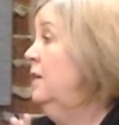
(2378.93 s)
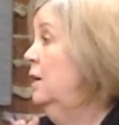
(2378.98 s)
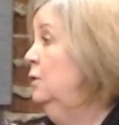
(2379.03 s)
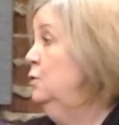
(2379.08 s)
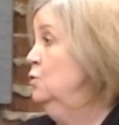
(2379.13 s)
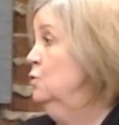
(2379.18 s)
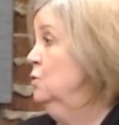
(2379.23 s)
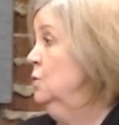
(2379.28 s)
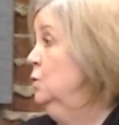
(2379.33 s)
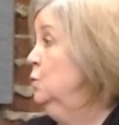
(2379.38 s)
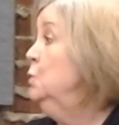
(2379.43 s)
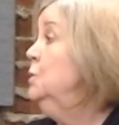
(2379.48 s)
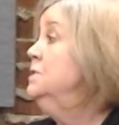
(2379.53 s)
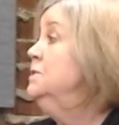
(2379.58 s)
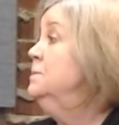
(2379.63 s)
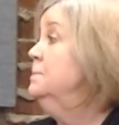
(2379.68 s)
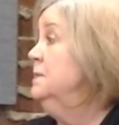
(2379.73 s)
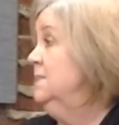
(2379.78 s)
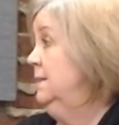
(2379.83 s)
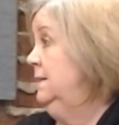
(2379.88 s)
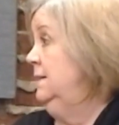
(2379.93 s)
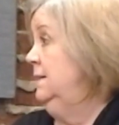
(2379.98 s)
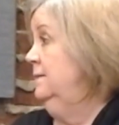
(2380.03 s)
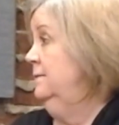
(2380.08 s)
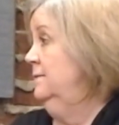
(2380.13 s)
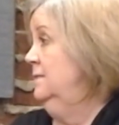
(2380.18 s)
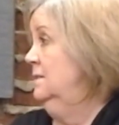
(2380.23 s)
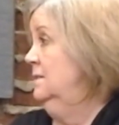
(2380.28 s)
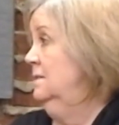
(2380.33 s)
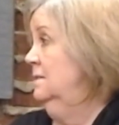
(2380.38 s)
500
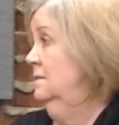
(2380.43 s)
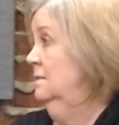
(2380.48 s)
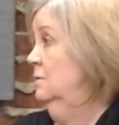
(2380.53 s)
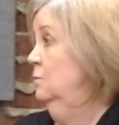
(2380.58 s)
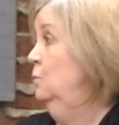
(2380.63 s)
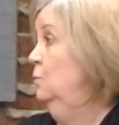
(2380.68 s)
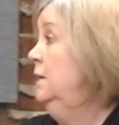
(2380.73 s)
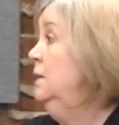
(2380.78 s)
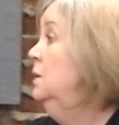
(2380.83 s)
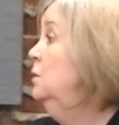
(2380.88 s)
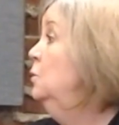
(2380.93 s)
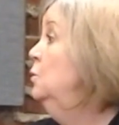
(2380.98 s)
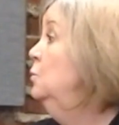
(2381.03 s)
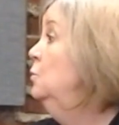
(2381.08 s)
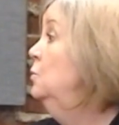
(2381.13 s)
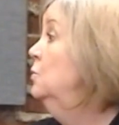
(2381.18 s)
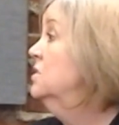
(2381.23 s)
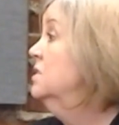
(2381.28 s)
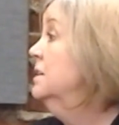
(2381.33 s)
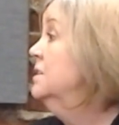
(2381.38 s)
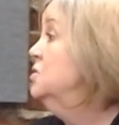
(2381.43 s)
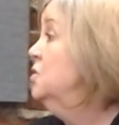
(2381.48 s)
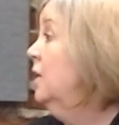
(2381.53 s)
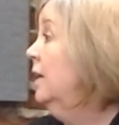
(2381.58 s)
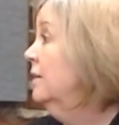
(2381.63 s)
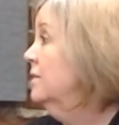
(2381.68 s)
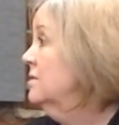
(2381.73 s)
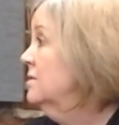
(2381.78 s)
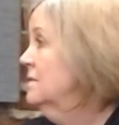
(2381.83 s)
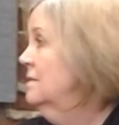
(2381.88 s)
Christmas gifts. What do you
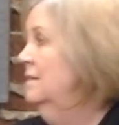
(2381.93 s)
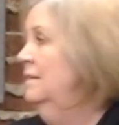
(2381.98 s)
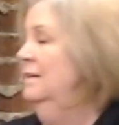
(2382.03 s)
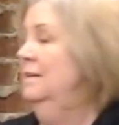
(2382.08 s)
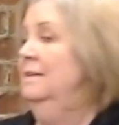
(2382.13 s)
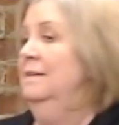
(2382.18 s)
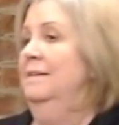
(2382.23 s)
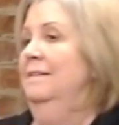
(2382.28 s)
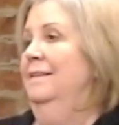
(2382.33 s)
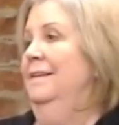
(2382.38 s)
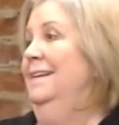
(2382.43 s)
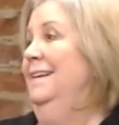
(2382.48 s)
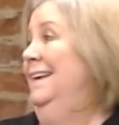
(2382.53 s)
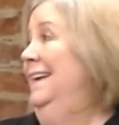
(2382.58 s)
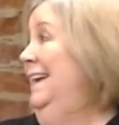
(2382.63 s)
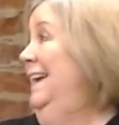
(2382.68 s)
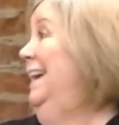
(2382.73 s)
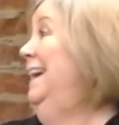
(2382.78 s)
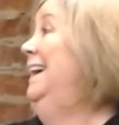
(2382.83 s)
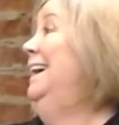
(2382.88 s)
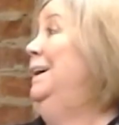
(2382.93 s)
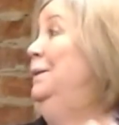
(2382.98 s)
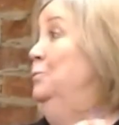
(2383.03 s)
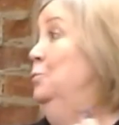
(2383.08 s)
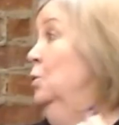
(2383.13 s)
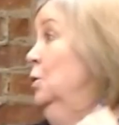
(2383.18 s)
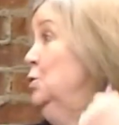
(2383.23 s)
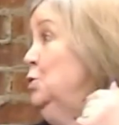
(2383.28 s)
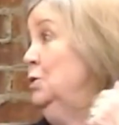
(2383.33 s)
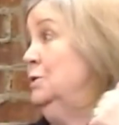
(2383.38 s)
suggest?
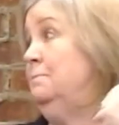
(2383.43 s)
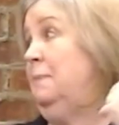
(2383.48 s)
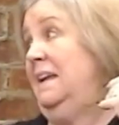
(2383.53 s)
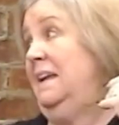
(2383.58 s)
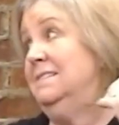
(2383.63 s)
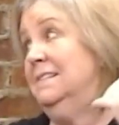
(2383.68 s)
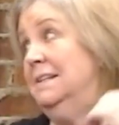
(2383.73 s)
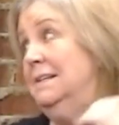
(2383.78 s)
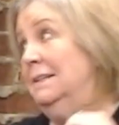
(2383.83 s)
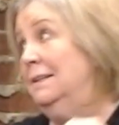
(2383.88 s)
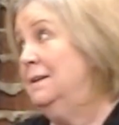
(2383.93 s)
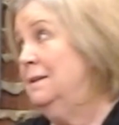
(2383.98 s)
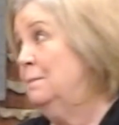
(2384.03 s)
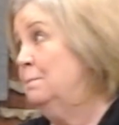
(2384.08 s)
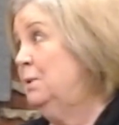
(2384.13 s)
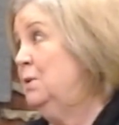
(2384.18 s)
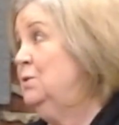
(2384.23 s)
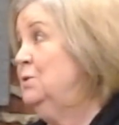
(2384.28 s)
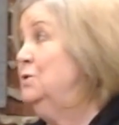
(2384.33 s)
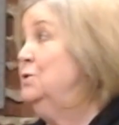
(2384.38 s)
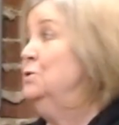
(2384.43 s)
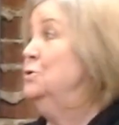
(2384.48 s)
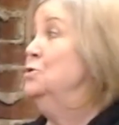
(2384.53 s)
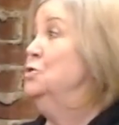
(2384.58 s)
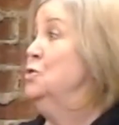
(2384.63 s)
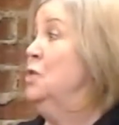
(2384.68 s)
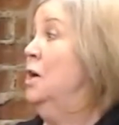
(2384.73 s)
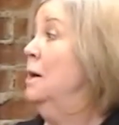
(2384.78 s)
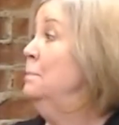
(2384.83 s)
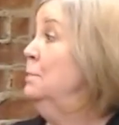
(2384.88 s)
And we're just basically the
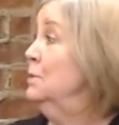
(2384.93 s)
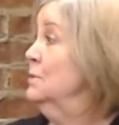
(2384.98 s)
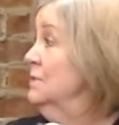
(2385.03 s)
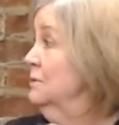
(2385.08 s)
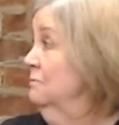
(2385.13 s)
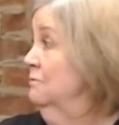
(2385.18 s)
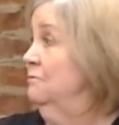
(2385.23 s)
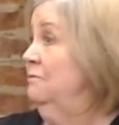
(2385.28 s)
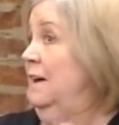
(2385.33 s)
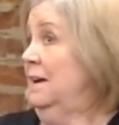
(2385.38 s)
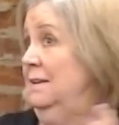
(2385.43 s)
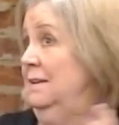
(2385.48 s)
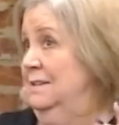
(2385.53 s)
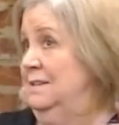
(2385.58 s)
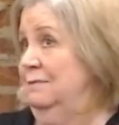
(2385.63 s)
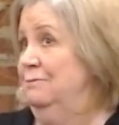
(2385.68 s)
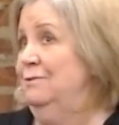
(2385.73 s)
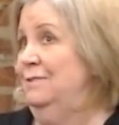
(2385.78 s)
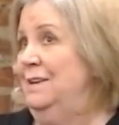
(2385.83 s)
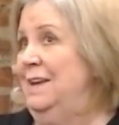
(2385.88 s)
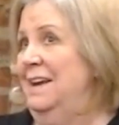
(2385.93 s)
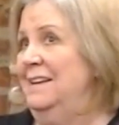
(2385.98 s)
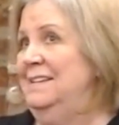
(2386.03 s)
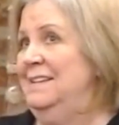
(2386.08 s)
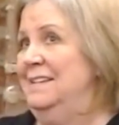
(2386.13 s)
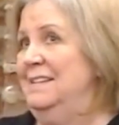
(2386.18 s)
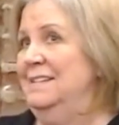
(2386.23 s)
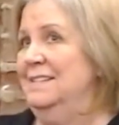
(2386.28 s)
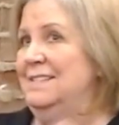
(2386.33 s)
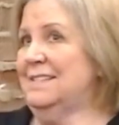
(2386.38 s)
personal shoppers and find
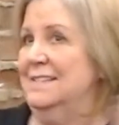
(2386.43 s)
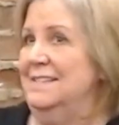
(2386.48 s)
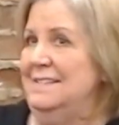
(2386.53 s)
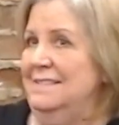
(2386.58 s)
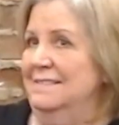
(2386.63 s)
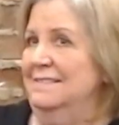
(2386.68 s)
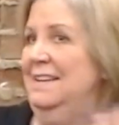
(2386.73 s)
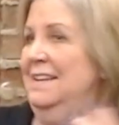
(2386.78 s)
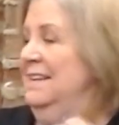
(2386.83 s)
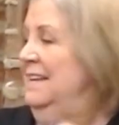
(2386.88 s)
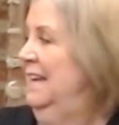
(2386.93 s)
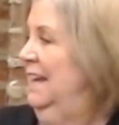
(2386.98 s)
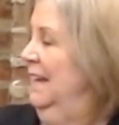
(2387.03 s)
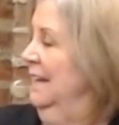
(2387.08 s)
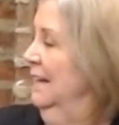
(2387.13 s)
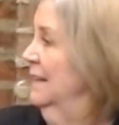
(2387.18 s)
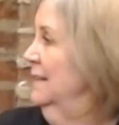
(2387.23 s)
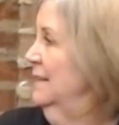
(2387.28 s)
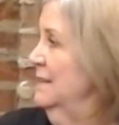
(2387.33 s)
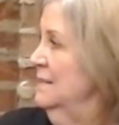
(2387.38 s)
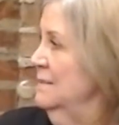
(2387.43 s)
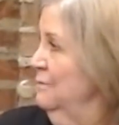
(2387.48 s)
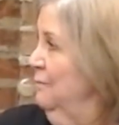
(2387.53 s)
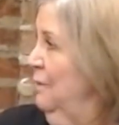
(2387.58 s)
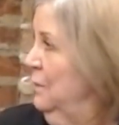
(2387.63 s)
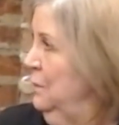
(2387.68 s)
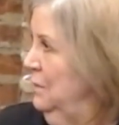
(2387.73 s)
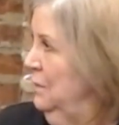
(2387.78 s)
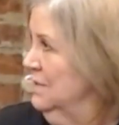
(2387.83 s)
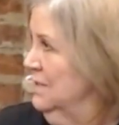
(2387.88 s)
different ideas and
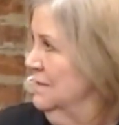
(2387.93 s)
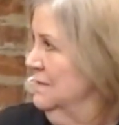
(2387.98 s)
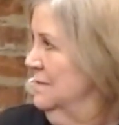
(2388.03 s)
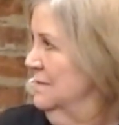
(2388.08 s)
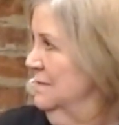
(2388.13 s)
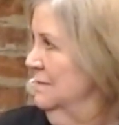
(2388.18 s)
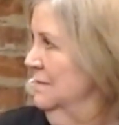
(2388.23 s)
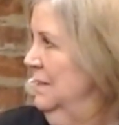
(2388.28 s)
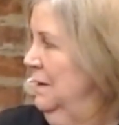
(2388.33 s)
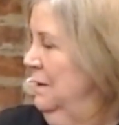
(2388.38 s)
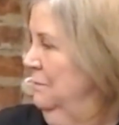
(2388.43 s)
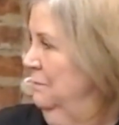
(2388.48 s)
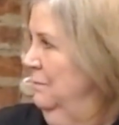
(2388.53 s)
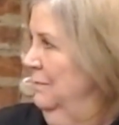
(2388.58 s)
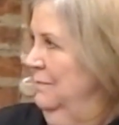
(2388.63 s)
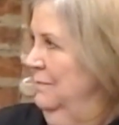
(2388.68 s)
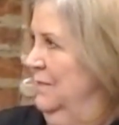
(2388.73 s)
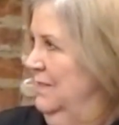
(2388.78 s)
get these folks,